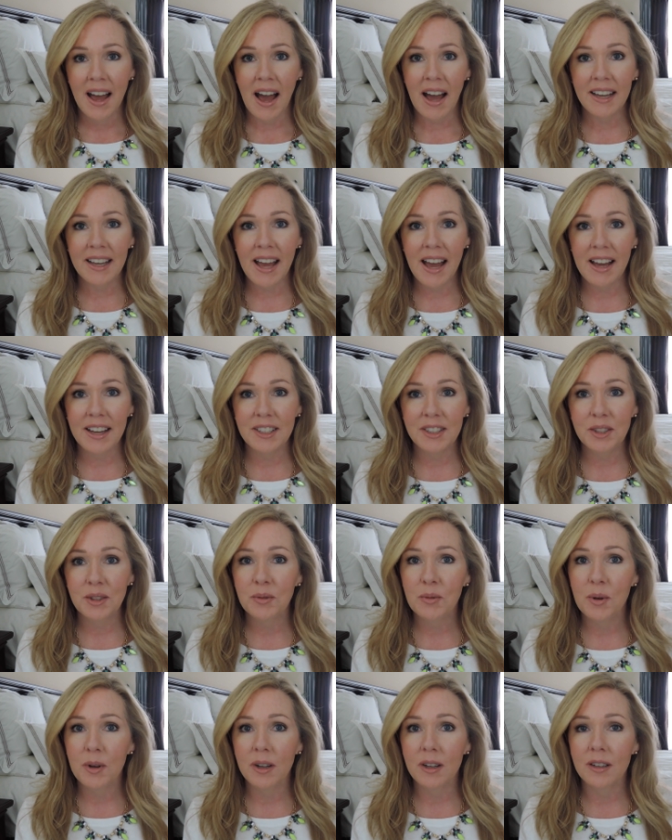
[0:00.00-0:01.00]
Hi guys,
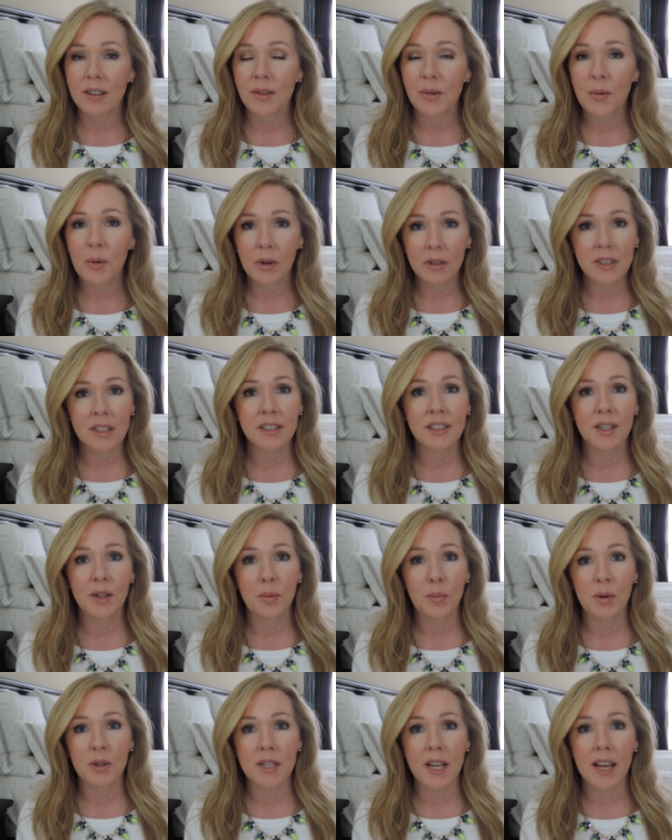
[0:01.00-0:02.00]
well we're just
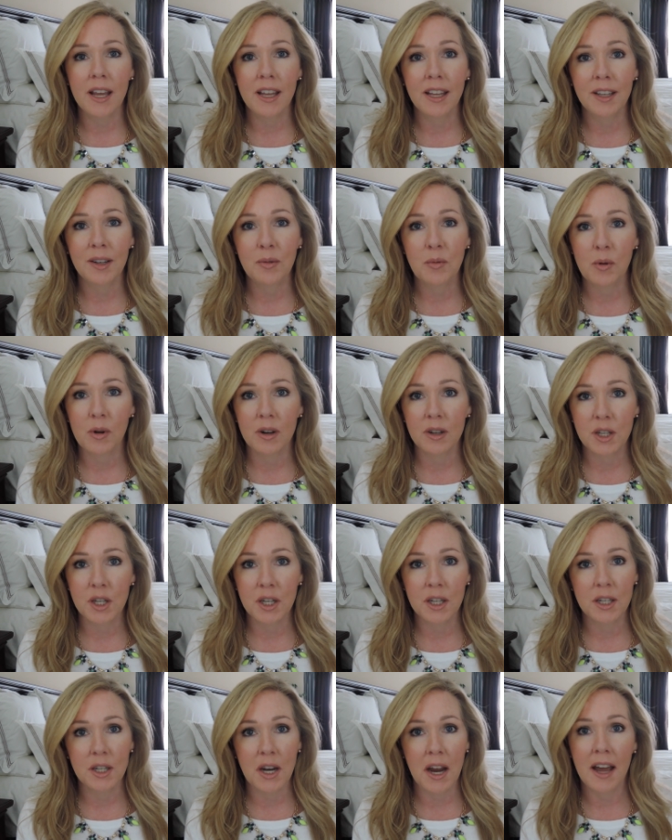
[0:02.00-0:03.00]
gonna pretend we're
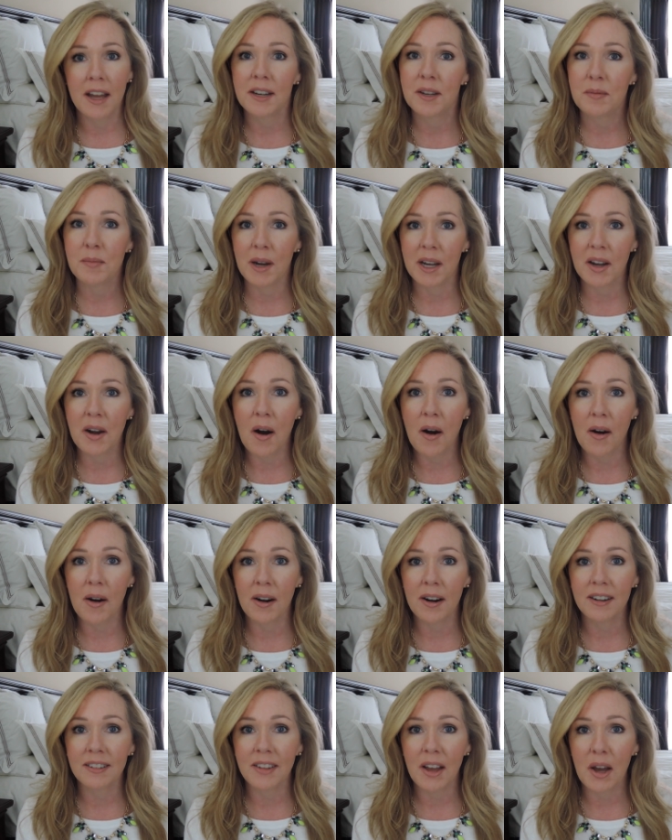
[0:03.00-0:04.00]
chit-chatting in my
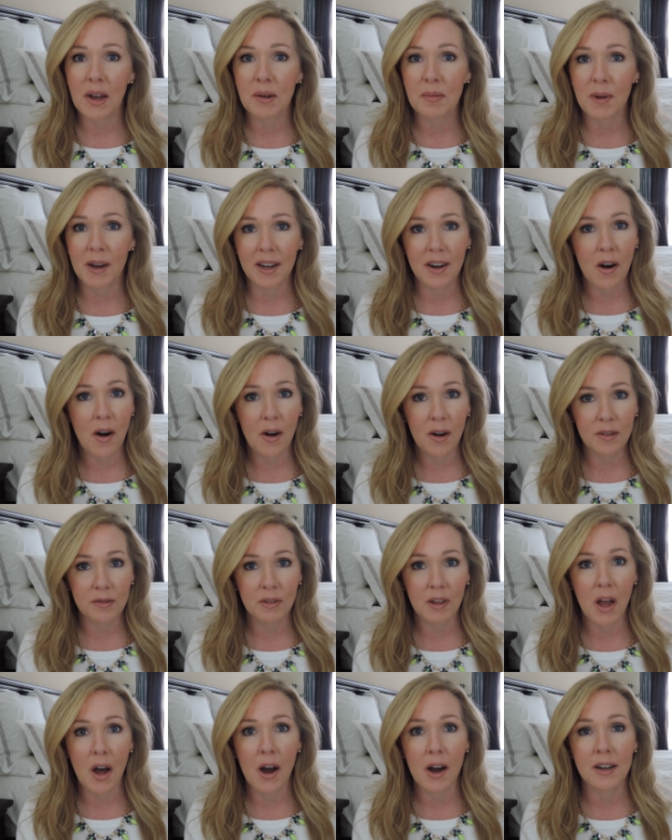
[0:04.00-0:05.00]
car like my car
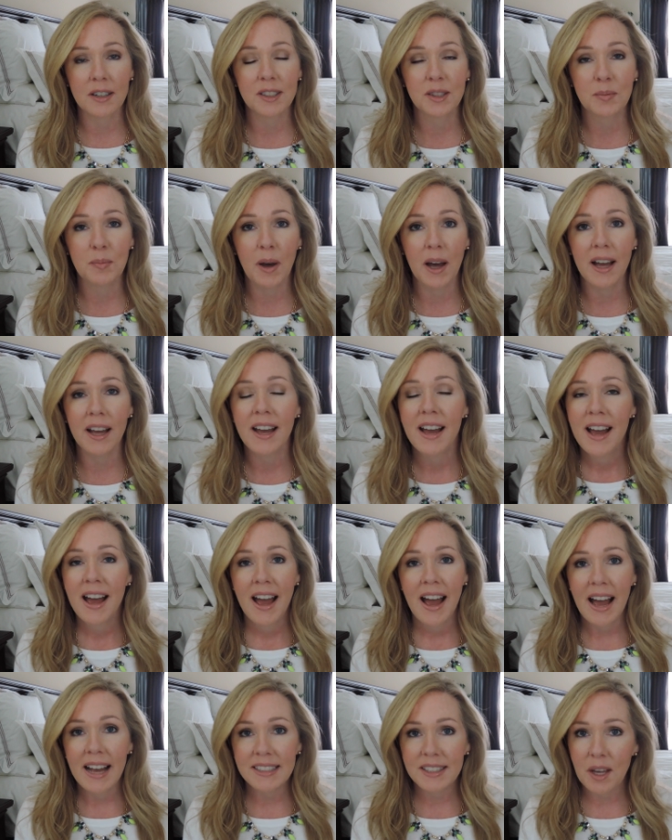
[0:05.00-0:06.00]
vlogs but
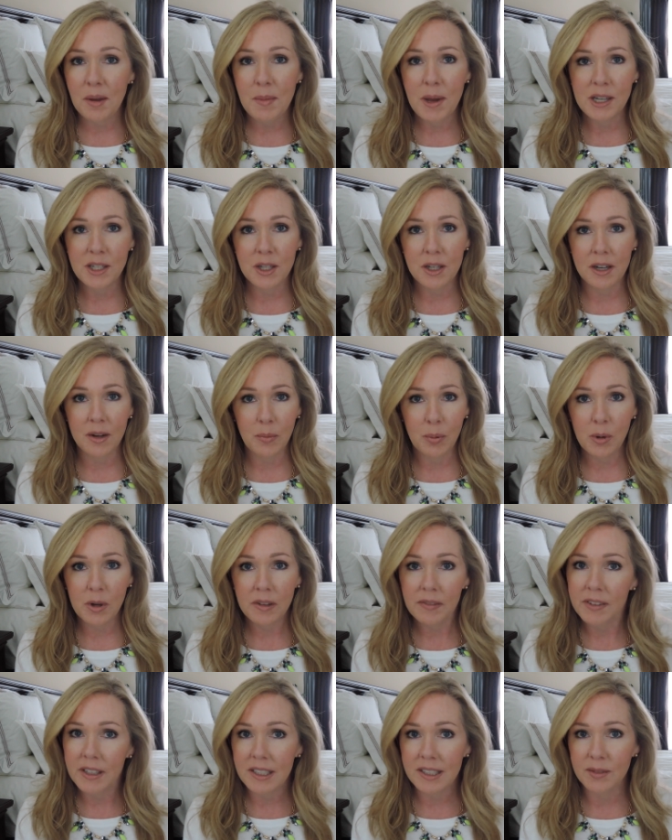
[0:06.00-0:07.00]
as I mentioned in a
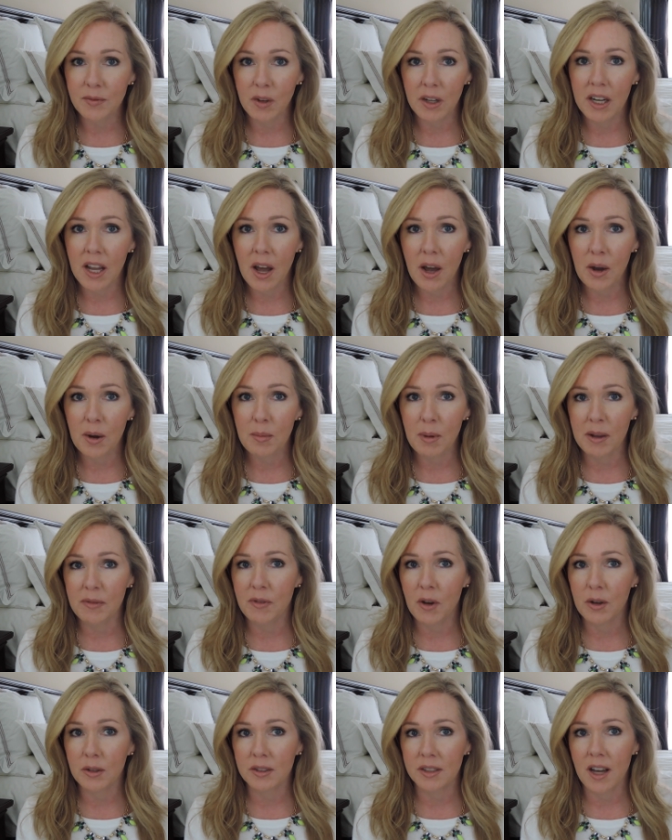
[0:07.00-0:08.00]
previous video my
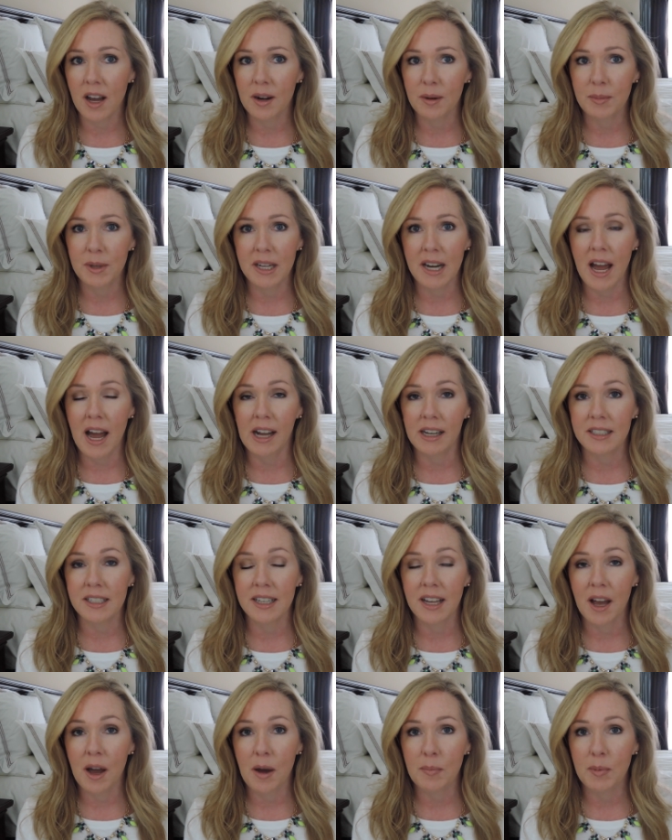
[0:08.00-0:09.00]
phone's kind of been
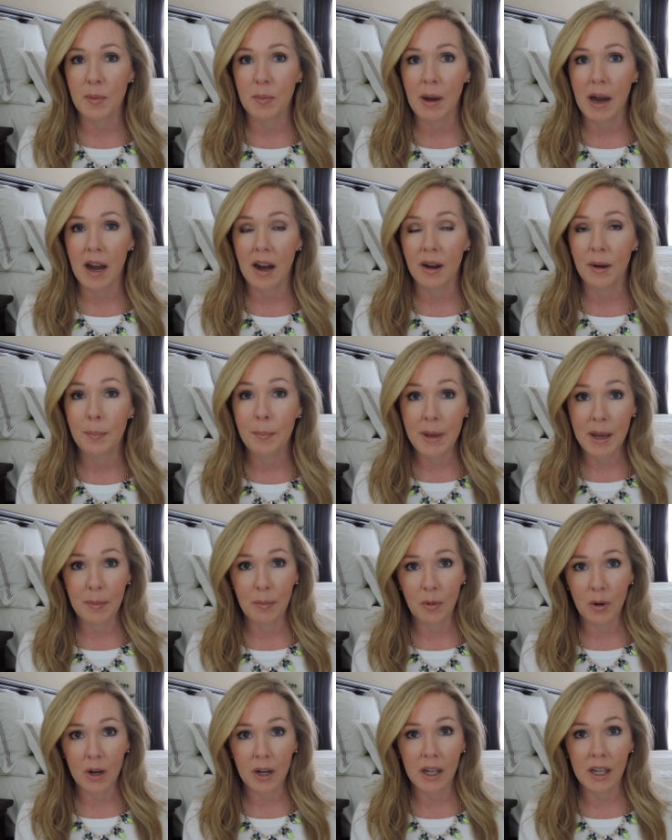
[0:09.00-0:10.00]
acting up about
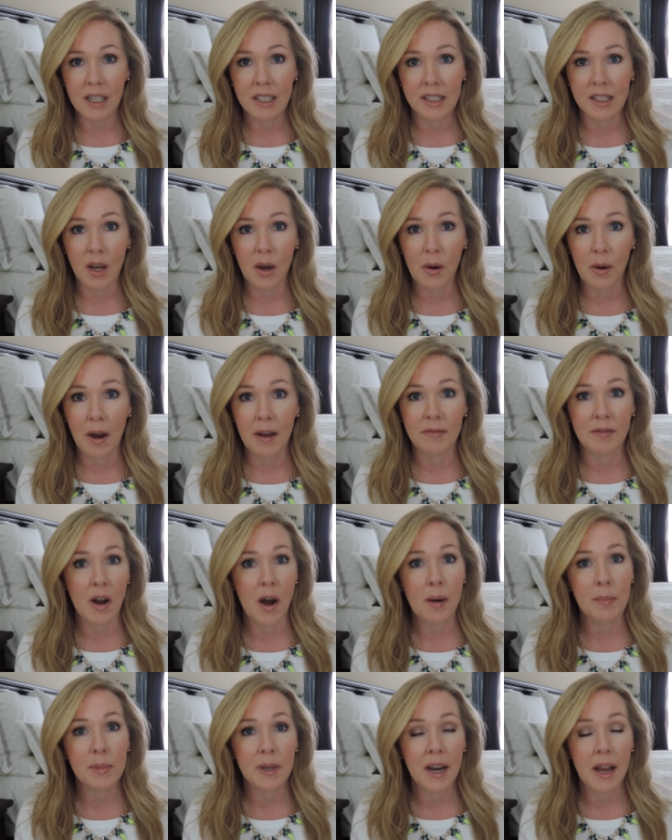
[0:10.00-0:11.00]
memory so I've
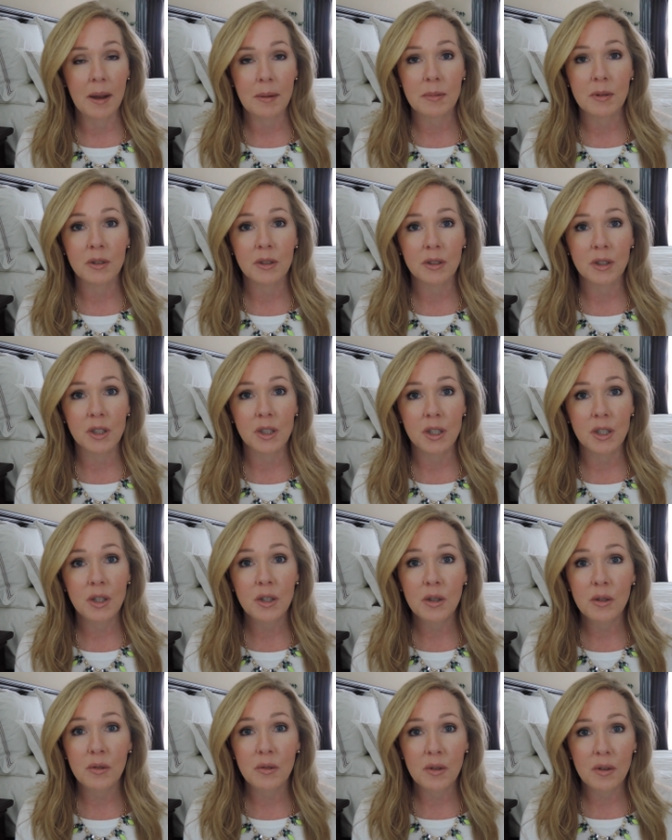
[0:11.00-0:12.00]
not been able to
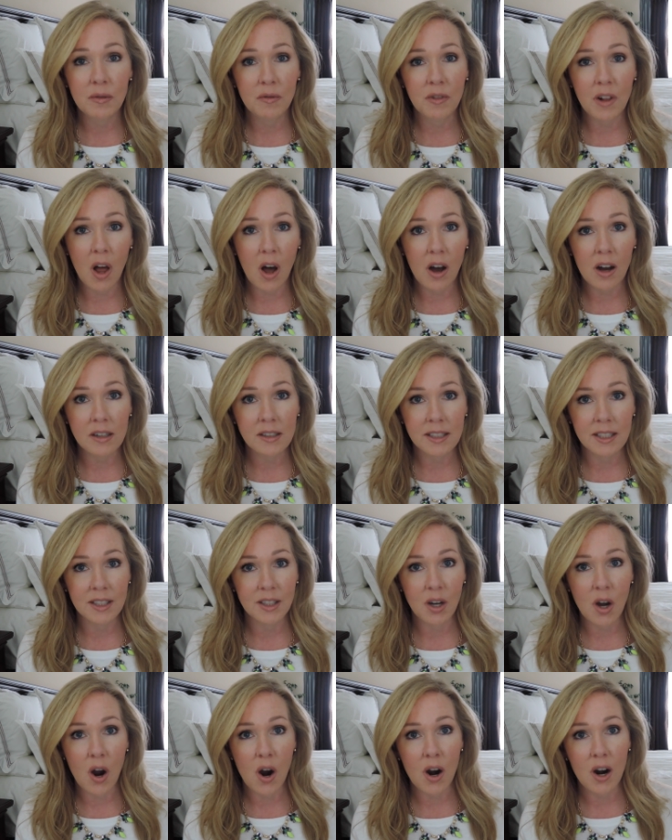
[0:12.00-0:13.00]
do the vlogs in
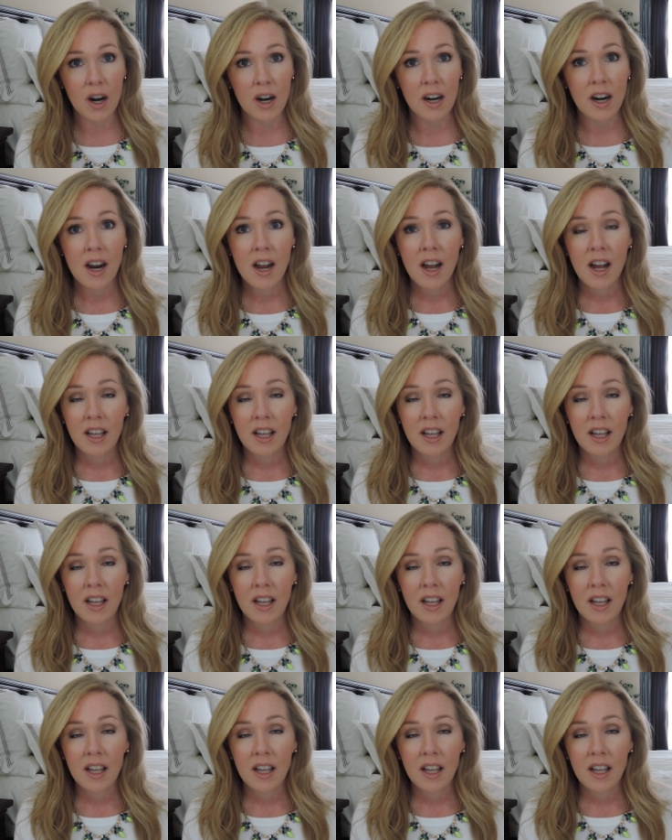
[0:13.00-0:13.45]
the car